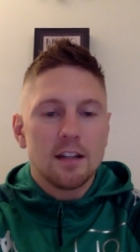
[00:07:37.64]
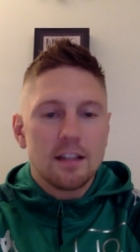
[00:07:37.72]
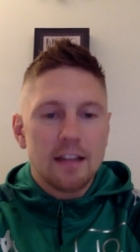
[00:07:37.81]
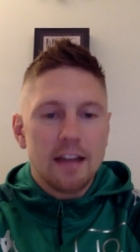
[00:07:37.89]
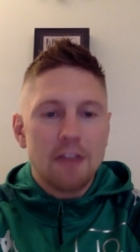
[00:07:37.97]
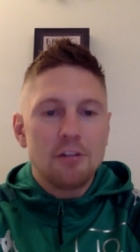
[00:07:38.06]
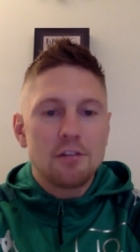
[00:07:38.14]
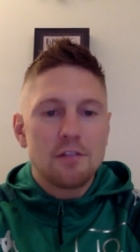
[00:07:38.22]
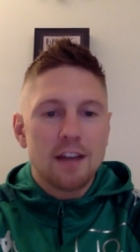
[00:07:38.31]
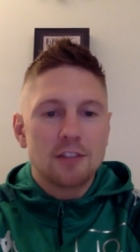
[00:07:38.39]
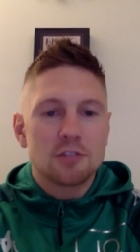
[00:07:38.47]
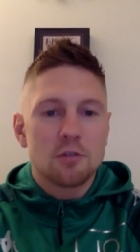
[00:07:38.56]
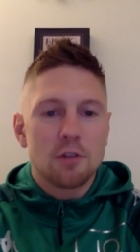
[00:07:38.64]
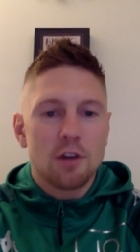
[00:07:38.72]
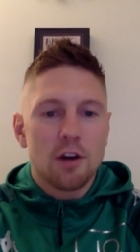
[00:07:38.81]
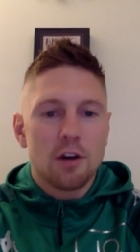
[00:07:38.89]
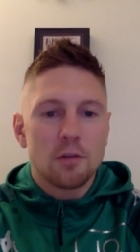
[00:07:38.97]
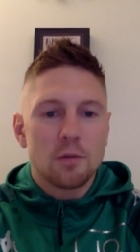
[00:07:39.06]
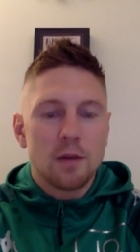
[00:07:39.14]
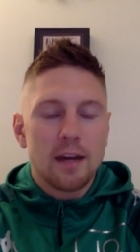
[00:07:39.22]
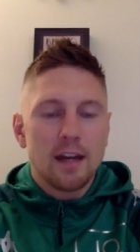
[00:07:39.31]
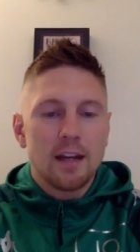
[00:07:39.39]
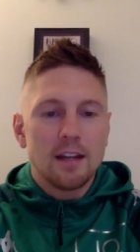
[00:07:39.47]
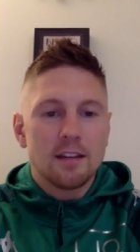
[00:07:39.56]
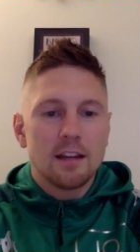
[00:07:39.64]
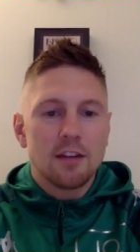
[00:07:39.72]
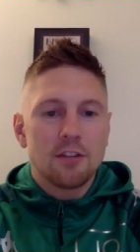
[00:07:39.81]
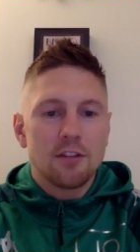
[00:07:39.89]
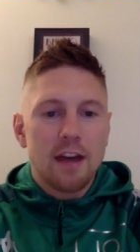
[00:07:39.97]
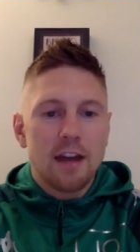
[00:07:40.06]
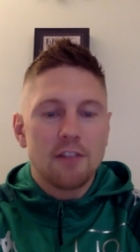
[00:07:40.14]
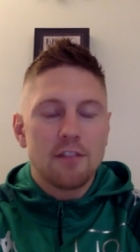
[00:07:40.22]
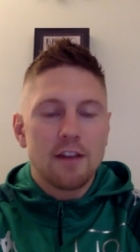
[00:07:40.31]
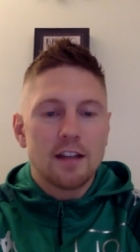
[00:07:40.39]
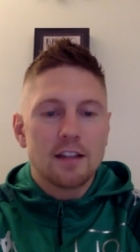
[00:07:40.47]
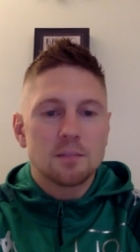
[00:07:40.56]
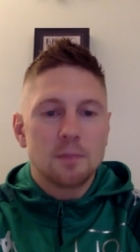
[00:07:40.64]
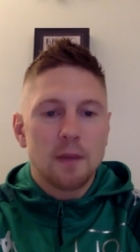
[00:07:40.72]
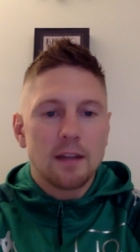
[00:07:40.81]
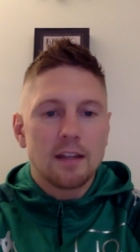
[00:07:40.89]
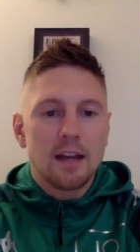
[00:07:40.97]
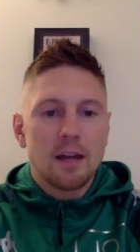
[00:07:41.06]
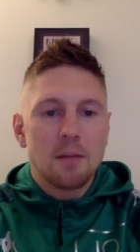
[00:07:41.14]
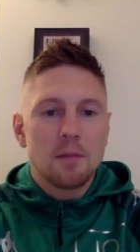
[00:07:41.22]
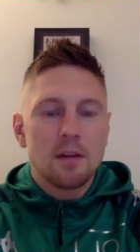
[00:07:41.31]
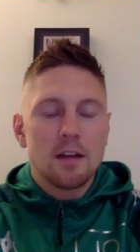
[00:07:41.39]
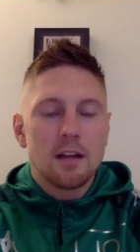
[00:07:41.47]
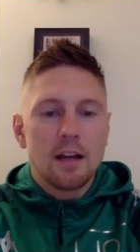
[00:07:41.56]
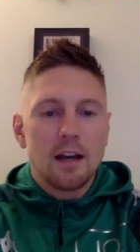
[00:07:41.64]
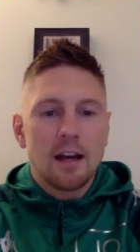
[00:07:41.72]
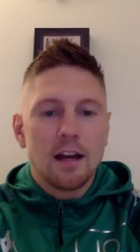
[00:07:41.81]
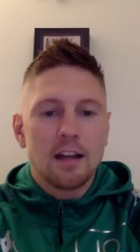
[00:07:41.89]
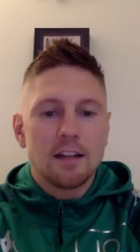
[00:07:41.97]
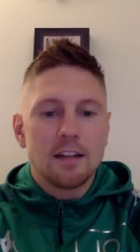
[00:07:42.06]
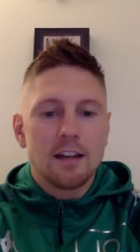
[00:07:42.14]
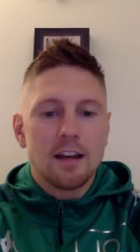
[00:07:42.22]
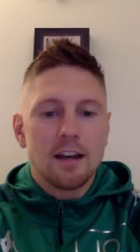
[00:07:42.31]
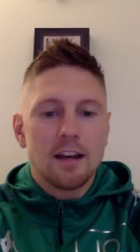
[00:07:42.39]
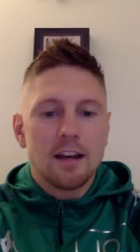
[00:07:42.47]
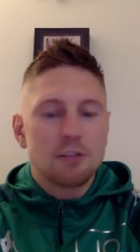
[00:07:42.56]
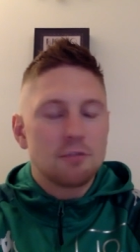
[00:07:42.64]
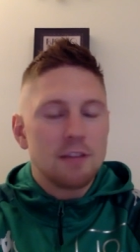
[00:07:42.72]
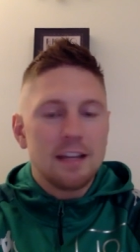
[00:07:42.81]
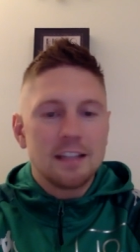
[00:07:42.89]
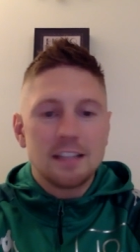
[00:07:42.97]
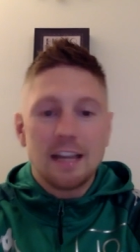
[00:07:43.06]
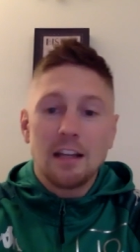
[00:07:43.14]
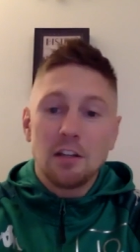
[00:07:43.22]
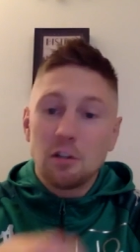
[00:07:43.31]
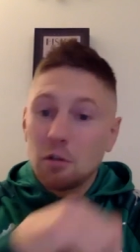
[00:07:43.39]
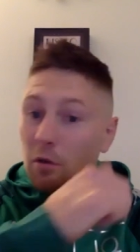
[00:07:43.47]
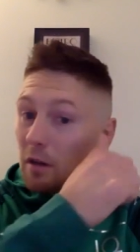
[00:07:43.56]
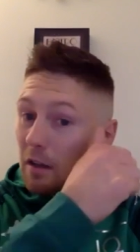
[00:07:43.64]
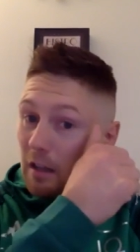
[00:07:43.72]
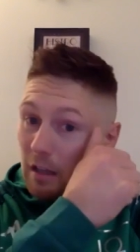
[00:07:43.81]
the Irish fans are going to outweigh the Andrade fans big time, and uh, it's really exciting. You know,